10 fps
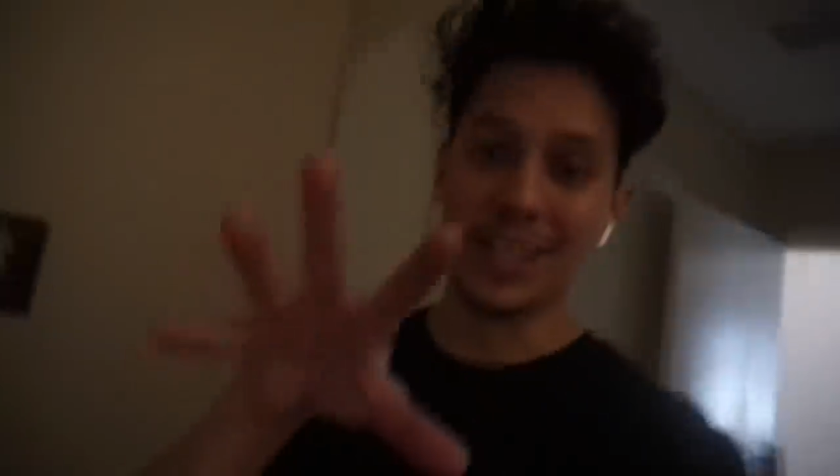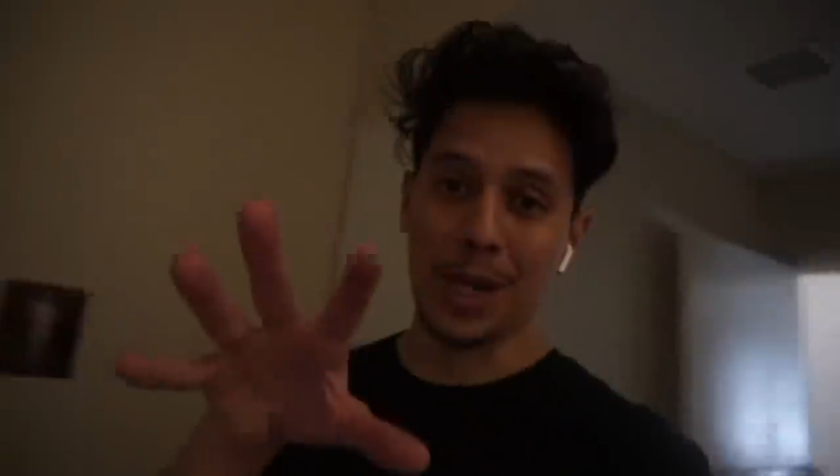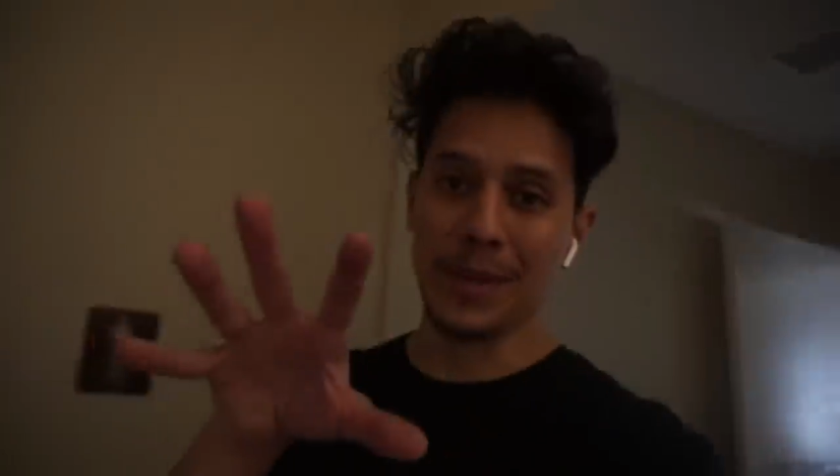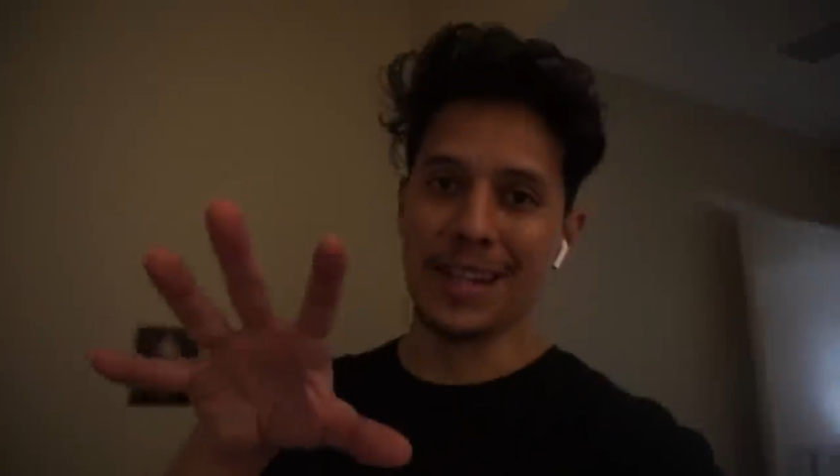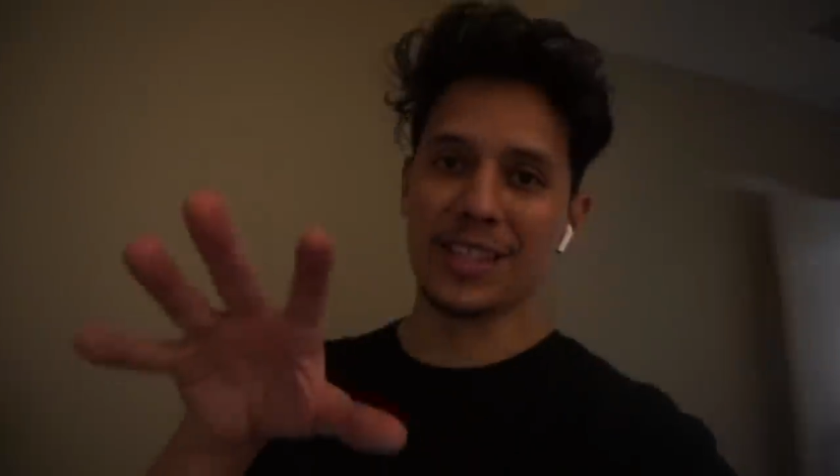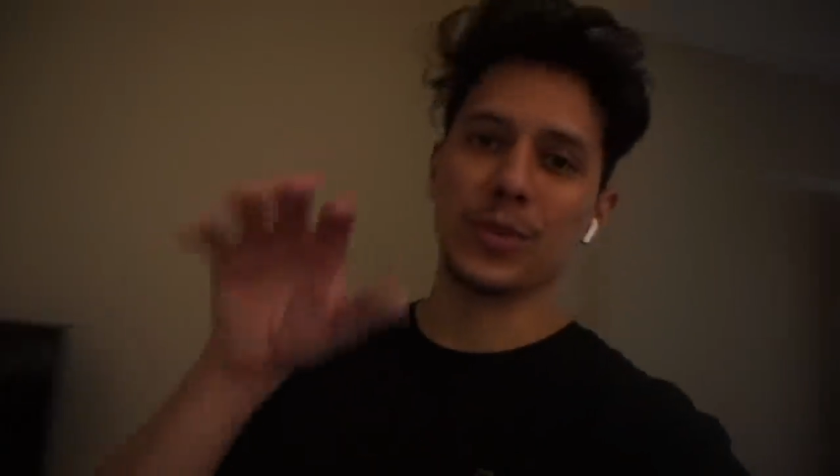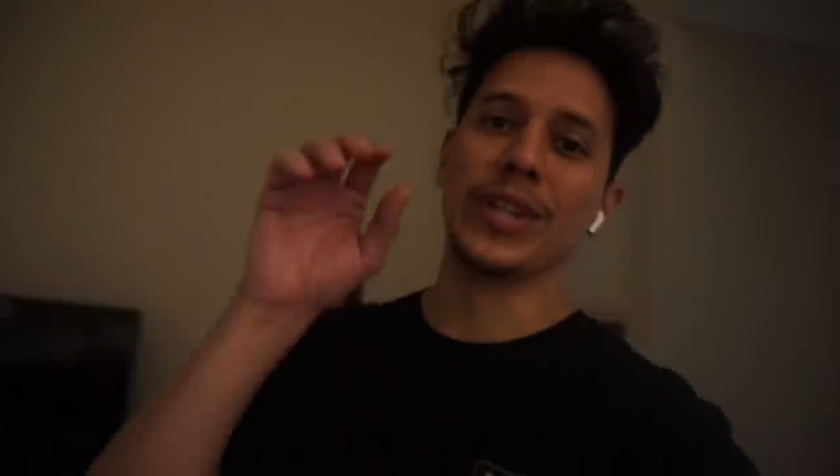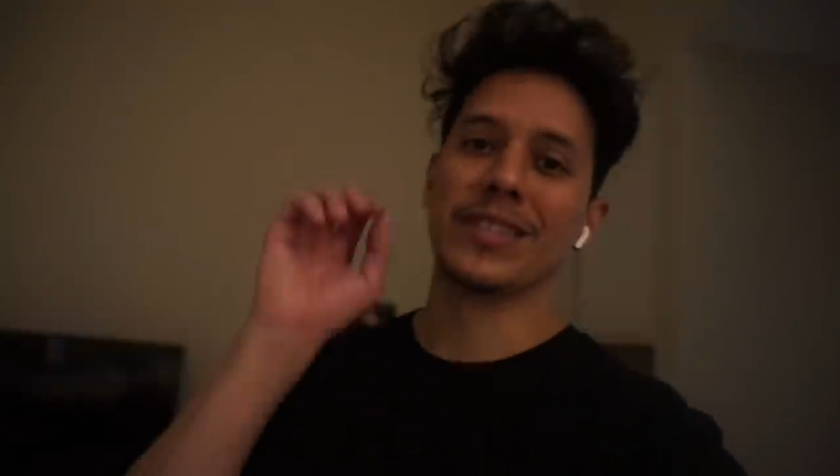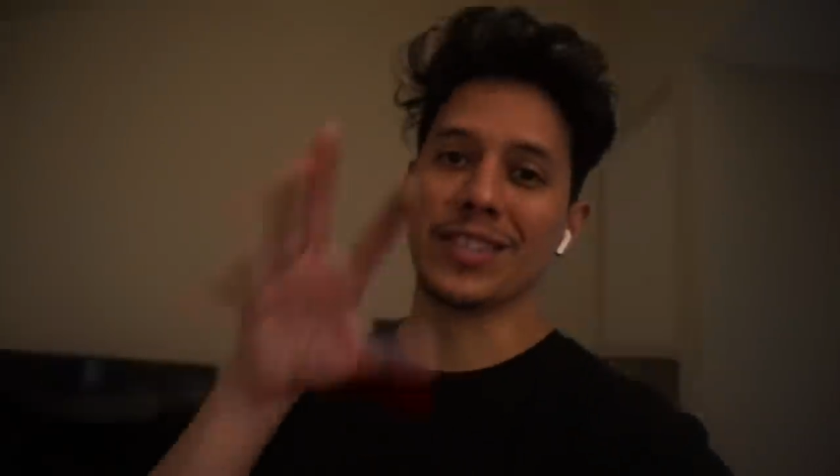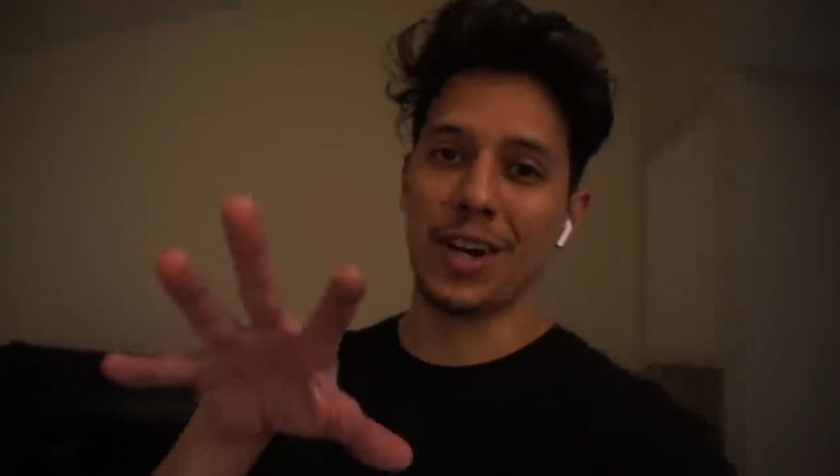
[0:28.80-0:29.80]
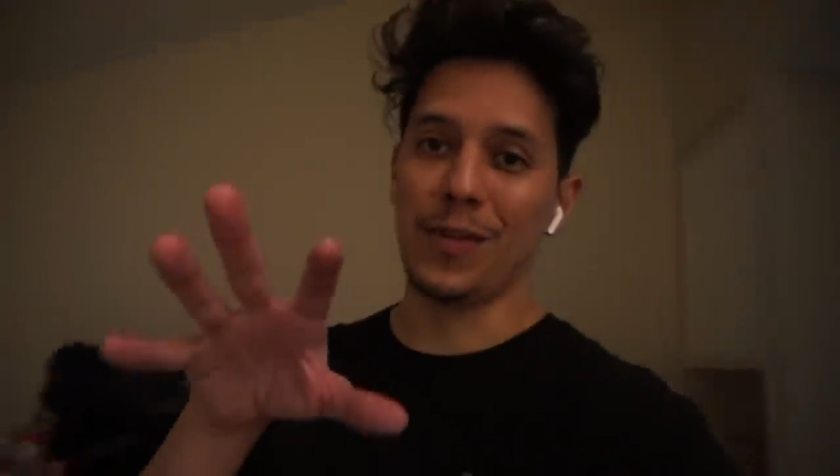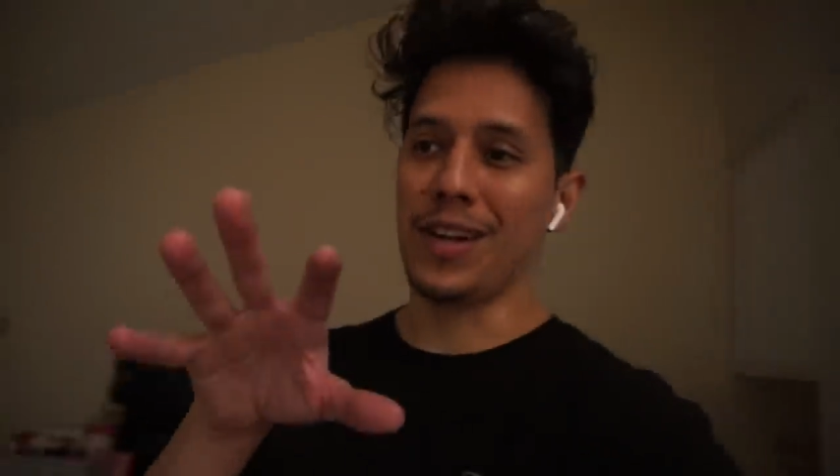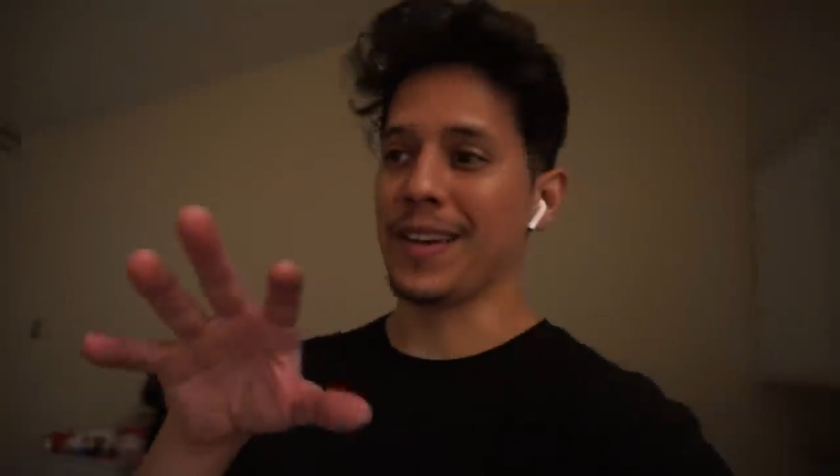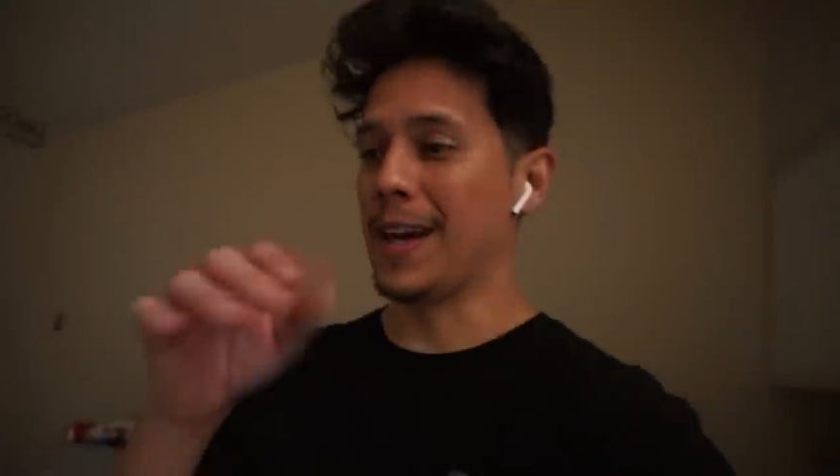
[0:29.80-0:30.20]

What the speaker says: It's coming next week, so I'll vlog